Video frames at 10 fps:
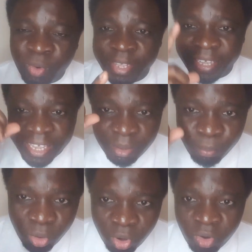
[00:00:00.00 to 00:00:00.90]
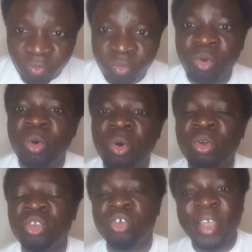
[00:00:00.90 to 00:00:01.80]
You either keep off
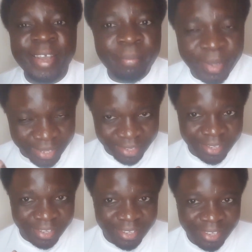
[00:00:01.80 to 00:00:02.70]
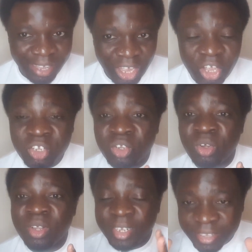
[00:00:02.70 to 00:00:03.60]
or join me.
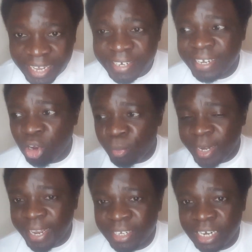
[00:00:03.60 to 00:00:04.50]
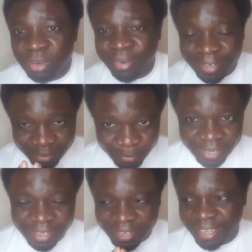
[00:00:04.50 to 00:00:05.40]
So that is a communication Atwoli is
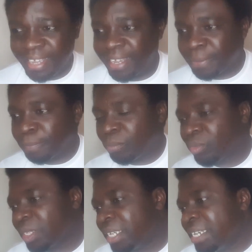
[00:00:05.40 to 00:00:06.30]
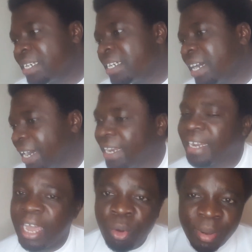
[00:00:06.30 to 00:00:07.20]
making here.
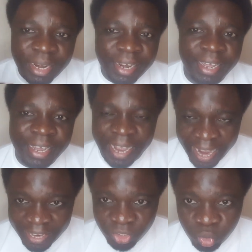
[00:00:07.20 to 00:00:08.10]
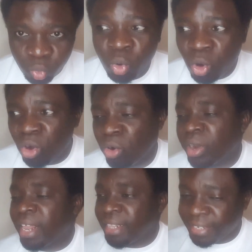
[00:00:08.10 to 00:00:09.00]
And now Malala has to
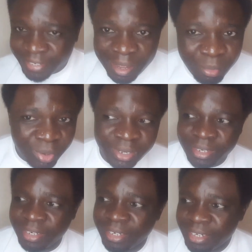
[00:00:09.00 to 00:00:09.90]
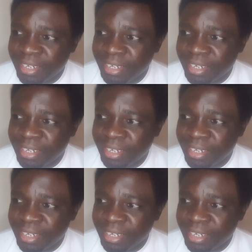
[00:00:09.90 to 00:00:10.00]
honor the sermon